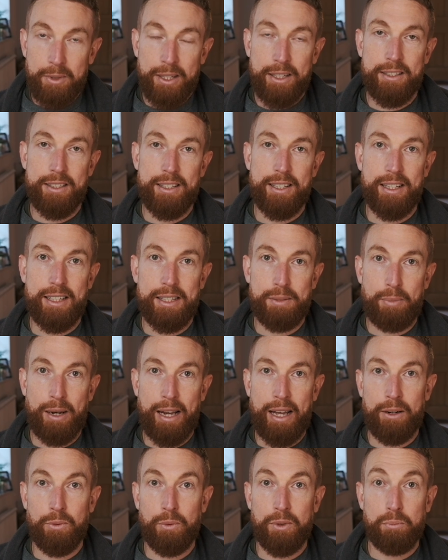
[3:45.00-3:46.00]
into this
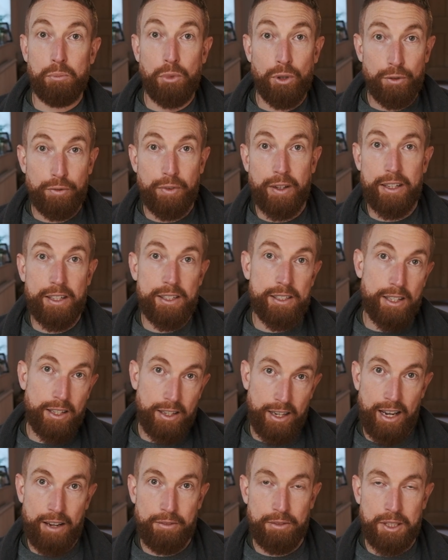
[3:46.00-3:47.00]
plan with more fitness than I
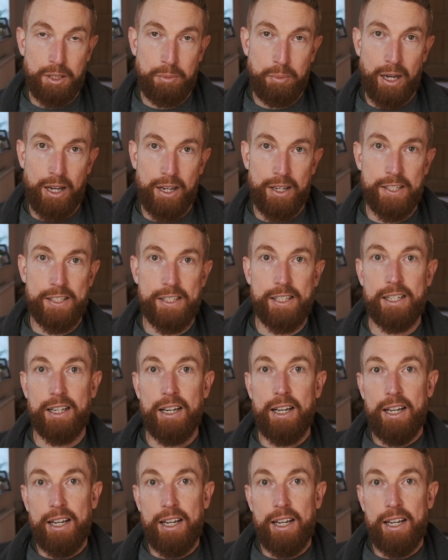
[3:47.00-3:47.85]
have in the past,